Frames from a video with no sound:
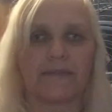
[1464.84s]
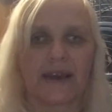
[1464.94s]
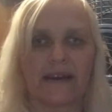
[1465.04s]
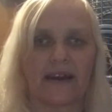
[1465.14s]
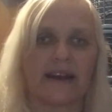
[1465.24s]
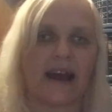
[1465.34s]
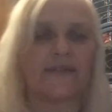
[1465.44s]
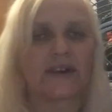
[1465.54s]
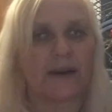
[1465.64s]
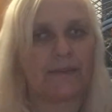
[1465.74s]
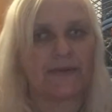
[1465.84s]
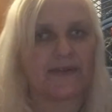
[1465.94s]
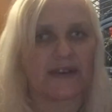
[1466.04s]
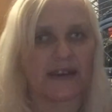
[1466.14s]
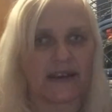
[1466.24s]
me and have a cup of
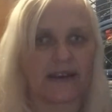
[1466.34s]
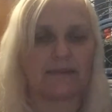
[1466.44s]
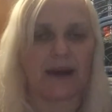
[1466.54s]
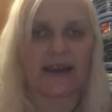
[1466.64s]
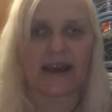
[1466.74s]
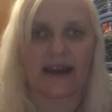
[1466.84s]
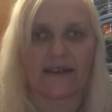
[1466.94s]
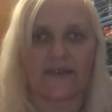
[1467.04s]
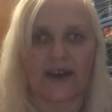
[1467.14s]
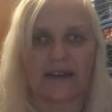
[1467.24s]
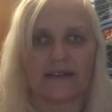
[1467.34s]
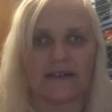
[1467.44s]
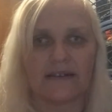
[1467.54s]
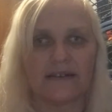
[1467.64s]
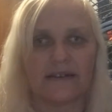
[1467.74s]
tea in my caravan?
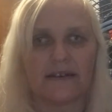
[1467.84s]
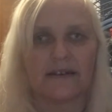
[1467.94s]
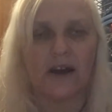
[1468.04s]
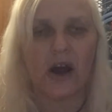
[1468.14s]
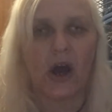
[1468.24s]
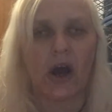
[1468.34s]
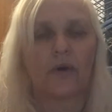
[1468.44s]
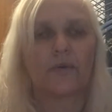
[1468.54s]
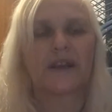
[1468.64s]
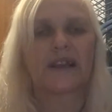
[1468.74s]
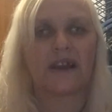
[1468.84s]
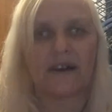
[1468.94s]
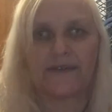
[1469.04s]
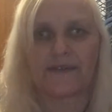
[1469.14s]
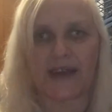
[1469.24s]
We'd
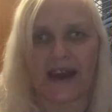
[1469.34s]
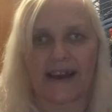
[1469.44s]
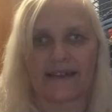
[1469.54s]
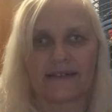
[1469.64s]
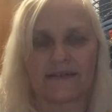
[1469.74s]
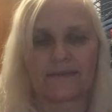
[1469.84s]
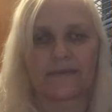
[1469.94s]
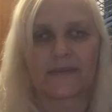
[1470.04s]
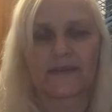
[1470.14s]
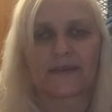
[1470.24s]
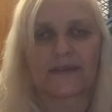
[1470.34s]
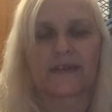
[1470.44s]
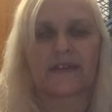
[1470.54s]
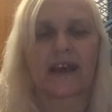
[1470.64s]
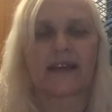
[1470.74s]
love that,
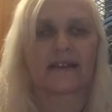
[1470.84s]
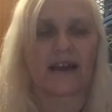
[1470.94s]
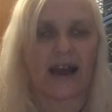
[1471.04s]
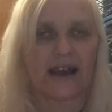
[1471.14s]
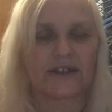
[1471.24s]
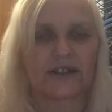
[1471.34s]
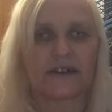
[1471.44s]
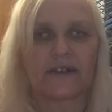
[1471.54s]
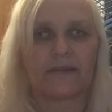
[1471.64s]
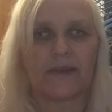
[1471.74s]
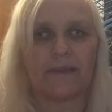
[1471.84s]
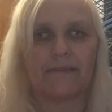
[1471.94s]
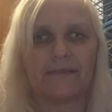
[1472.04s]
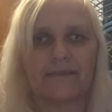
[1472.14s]
said Ashton's mum.